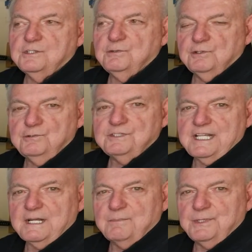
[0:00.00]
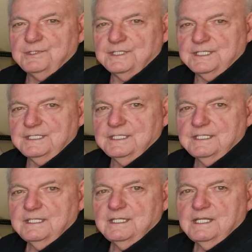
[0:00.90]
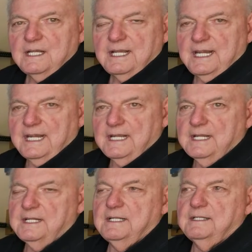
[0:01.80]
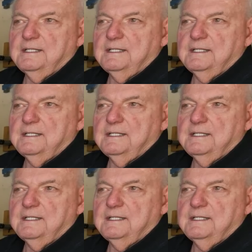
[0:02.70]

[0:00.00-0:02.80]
you lose that ability. And